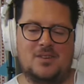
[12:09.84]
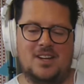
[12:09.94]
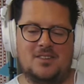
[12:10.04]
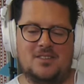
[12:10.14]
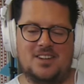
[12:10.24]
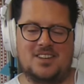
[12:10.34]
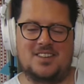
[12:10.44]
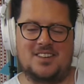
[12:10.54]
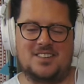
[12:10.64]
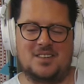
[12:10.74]
really interesting
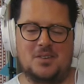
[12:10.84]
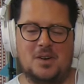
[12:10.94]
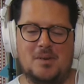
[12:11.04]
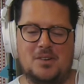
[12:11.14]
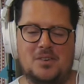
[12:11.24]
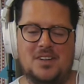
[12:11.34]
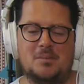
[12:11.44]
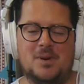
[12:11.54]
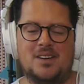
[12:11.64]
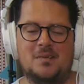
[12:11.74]
discussion talking about
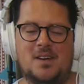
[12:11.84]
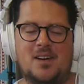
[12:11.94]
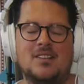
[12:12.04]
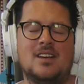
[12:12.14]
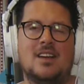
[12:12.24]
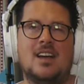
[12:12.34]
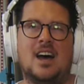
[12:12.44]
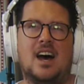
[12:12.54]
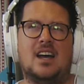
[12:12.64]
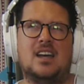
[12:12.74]
3D printing, because yeah.
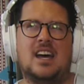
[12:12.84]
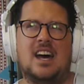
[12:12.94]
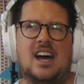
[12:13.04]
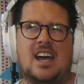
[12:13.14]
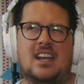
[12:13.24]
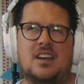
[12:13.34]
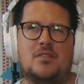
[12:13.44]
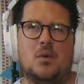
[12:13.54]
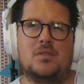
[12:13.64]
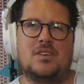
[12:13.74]
I, uh, I had an
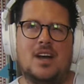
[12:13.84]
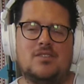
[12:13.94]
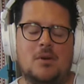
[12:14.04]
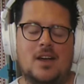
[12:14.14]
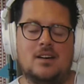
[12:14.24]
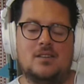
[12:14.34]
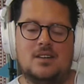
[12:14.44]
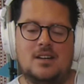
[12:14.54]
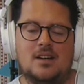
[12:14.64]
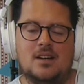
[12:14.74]
interview with a guy from Lego
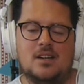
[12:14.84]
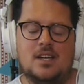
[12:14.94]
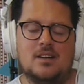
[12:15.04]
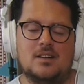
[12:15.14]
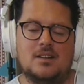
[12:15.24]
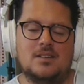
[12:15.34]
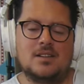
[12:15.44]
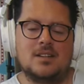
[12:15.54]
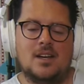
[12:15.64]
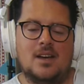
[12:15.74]
uh, a year ago,
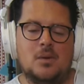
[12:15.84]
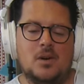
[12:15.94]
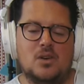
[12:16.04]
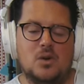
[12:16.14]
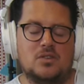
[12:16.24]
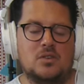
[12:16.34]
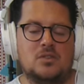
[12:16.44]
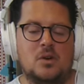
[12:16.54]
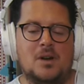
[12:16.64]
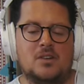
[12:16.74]
and we also
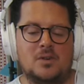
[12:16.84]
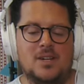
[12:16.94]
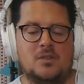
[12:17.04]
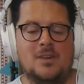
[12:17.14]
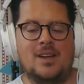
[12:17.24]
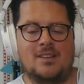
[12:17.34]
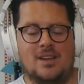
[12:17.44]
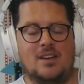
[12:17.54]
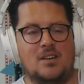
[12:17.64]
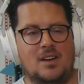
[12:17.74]
talking about 3D printing and
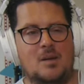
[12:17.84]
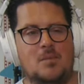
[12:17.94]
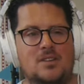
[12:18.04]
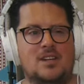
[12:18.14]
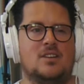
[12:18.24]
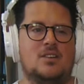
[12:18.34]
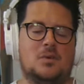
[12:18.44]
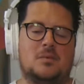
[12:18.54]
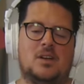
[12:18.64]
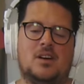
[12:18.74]
said okay, but it's not a
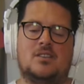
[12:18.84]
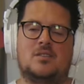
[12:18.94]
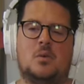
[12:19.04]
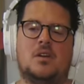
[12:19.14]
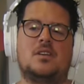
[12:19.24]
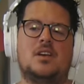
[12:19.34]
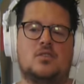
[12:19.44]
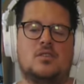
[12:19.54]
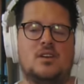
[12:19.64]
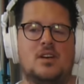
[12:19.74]
threat because the quality is
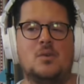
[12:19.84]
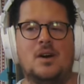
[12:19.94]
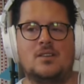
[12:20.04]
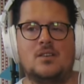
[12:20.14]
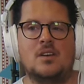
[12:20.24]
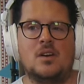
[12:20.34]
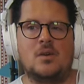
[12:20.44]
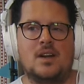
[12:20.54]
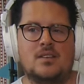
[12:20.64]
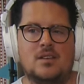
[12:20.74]
quite,
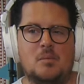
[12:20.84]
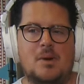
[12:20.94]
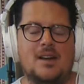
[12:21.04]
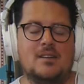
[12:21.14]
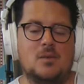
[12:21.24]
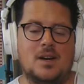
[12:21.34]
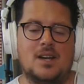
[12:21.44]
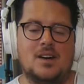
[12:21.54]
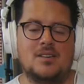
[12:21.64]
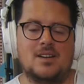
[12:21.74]
quite uh, bad right
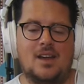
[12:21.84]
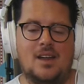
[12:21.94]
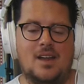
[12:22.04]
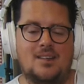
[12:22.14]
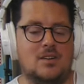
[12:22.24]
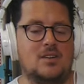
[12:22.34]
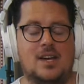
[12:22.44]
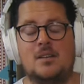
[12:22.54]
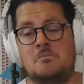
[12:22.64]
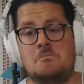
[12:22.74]
now. Yeah. And then say,
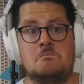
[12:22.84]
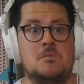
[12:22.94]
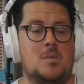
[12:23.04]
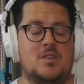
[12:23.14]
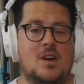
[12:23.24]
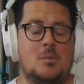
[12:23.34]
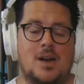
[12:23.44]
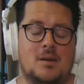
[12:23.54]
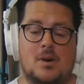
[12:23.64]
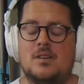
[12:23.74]
okay, maybe it's now
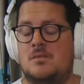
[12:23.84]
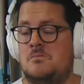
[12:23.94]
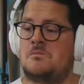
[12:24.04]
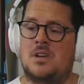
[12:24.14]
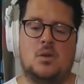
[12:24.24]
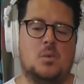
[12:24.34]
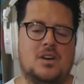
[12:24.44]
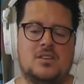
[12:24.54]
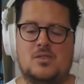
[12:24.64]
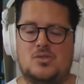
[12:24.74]
bad, but in
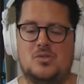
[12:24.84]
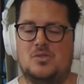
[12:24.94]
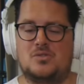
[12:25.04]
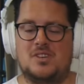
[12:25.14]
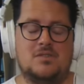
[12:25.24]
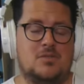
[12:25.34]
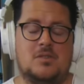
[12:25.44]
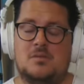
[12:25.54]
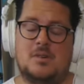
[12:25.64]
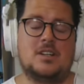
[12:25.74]
one, two, three,
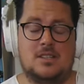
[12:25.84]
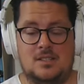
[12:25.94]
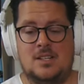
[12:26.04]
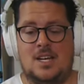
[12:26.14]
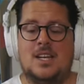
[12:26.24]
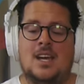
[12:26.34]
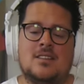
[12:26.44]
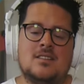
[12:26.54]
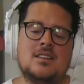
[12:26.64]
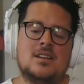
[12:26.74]
four. But in the
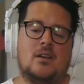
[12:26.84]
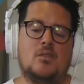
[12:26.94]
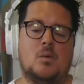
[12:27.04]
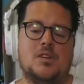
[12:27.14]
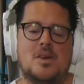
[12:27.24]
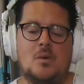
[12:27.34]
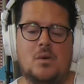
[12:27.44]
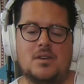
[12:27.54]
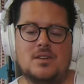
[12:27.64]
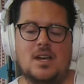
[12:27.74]
end, it will be the same
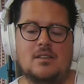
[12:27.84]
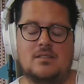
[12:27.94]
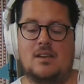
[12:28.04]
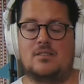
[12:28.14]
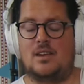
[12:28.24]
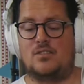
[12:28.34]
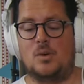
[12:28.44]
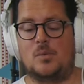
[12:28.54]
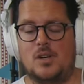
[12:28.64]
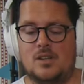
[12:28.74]
quality as, as, as
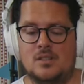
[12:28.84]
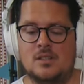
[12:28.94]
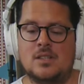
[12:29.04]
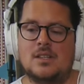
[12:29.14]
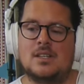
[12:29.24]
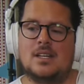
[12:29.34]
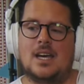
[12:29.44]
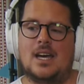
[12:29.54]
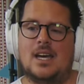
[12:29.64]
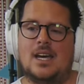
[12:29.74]
your production.
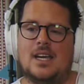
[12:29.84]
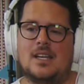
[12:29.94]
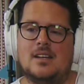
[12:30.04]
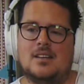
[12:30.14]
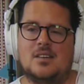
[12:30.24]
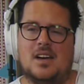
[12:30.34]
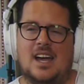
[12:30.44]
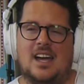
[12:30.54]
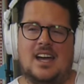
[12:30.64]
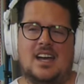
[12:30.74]
And so I,
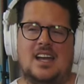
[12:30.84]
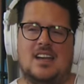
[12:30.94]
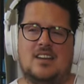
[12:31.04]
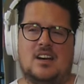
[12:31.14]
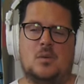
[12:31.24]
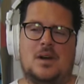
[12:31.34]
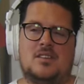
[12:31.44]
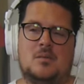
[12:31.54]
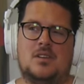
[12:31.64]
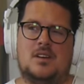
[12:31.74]
I, I guess there are quite
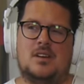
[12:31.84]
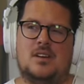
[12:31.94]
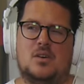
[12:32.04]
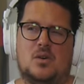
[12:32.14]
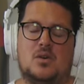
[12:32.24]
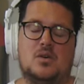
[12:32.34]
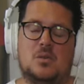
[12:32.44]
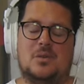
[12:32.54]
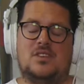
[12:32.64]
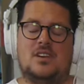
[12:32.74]
some, uh, or also
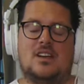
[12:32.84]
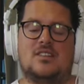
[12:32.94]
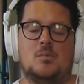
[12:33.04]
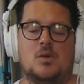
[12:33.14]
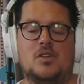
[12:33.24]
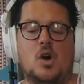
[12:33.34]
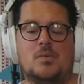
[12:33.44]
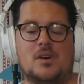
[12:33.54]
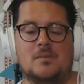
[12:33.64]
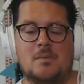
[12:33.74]
with the example of
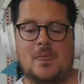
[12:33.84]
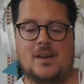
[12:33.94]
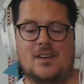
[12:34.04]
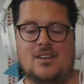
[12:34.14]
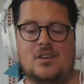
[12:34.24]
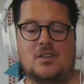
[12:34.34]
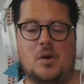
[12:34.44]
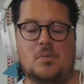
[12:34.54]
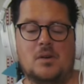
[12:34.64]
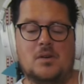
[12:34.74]
GoPro. Uh, so
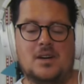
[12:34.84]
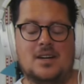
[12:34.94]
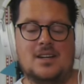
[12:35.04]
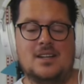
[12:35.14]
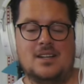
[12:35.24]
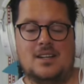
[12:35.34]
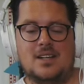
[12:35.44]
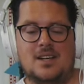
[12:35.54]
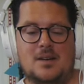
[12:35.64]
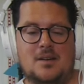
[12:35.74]
GoPro uh,
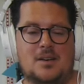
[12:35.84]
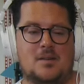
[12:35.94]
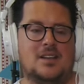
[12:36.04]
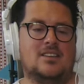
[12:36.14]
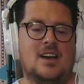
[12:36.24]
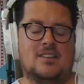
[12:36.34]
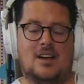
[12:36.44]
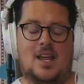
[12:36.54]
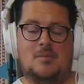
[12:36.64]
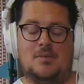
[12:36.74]
uh, designs a
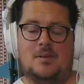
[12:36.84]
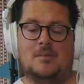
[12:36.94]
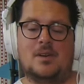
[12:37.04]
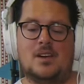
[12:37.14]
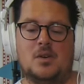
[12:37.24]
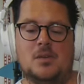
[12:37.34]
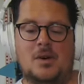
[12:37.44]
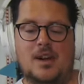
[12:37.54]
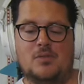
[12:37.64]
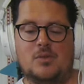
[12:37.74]
clamp. Uh, you can
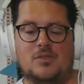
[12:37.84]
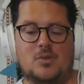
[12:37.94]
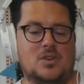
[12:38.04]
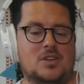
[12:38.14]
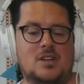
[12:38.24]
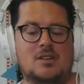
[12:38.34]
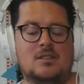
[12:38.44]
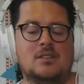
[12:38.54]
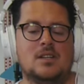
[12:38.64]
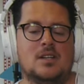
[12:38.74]
buy it for 40
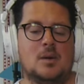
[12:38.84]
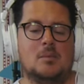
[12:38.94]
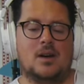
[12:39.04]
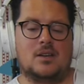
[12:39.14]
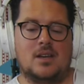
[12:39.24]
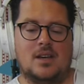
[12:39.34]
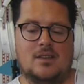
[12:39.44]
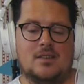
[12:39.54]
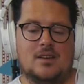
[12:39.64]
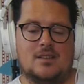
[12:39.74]
euro, yeah. but
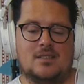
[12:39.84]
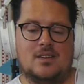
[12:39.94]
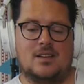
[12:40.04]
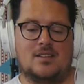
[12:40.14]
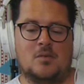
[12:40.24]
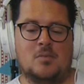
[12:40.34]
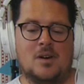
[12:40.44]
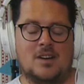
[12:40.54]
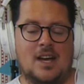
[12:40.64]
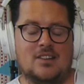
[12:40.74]
as, as, some
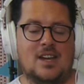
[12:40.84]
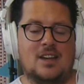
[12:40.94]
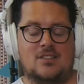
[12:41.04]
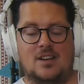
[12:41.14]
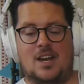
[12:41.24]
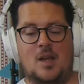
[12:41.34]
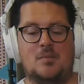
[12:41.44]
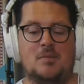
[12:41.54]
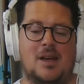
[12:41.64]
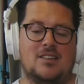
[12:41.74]
smart guy scans the
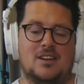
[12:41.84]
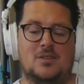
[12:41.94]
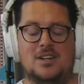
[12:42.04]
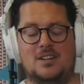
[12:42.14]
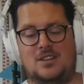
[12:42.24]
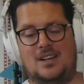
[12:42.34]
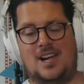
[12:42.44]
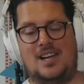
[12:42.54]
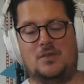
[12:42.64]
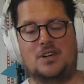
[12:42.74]
clamp, makes a,
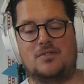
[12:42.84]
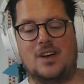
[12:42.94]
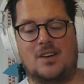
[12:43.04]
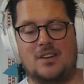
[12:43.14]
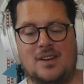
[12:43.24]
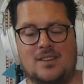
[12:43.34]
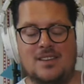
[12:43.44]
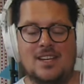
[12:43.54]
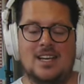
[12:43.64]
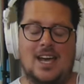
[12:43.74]
a 3D file of it,
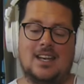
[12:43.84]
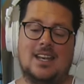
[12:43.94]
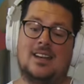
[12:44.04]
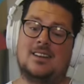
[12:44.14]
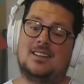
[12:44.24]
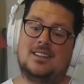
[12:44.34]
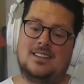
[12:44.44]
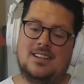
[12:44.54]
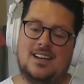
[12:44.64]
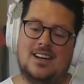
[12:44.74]
and then
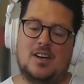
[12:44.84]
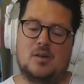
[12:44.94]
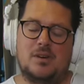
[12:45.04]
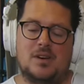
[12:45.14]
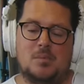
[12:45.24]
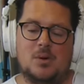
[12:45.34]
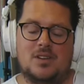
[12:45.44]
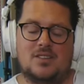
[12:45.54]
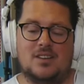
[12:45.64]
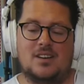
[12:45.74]
uh, uh, puts
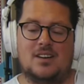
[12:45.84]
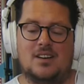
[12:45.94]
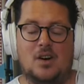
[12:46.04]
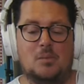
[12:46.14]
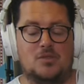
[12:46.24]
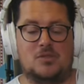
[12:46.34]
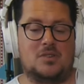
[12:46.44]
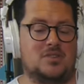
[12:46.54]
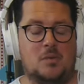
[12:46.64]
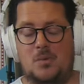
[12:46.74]
this uh, open
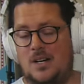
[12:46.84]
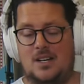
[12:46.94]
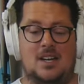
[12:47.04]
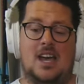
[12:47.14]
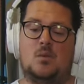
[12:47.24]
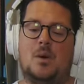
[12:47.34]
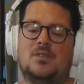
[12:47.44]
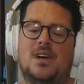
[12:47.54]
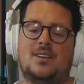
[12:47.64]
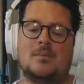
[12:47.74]
source somewhere at a
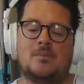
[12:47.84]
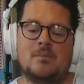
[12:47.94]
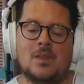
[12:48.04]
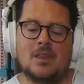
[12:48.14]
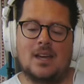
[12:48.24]
website. Yeah.